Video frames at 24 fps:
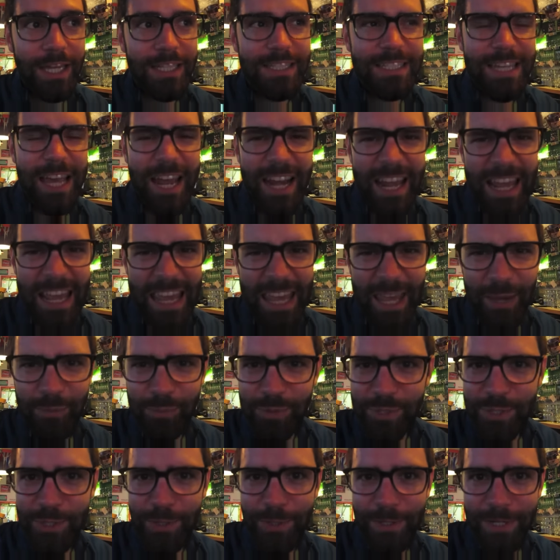It's kind of
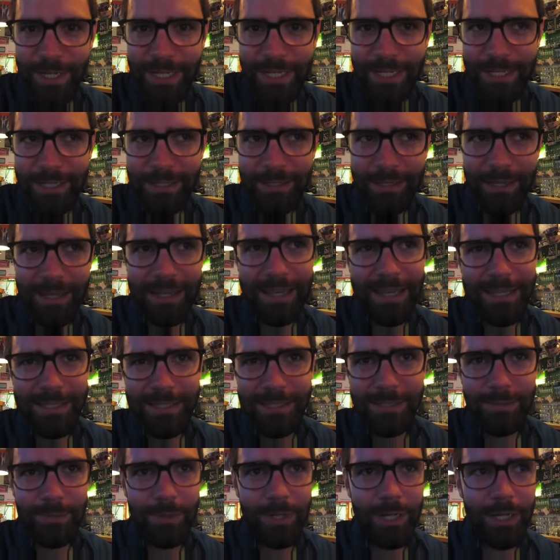hipstery, I
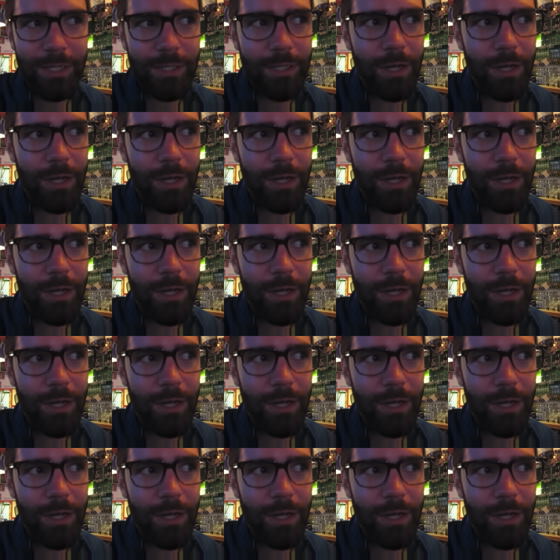guess is what I'd